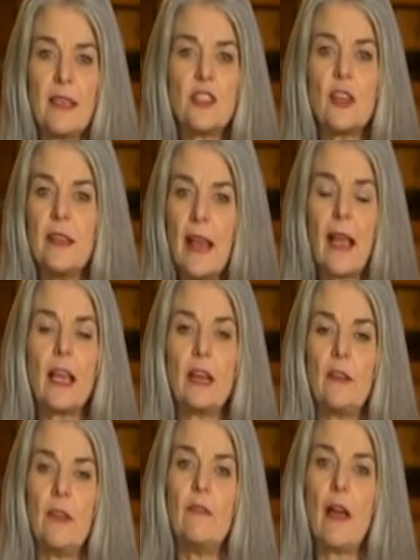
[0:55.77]
Such a
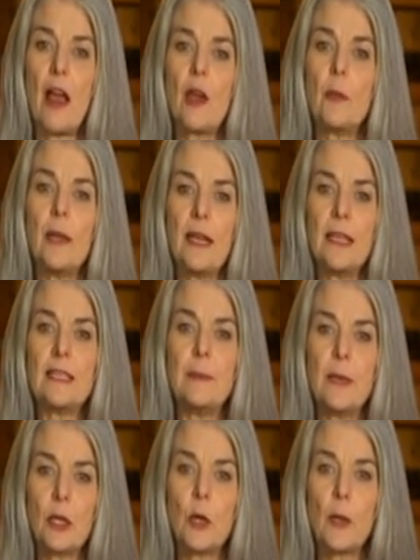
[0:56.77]
negative environment
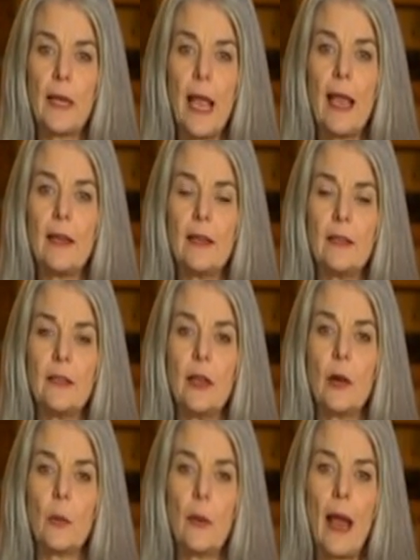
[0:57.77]
has been
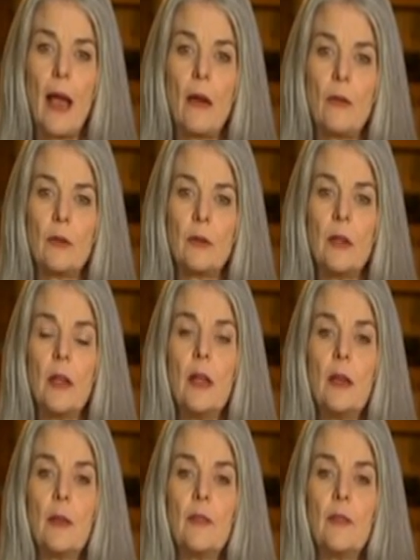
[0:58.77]
created around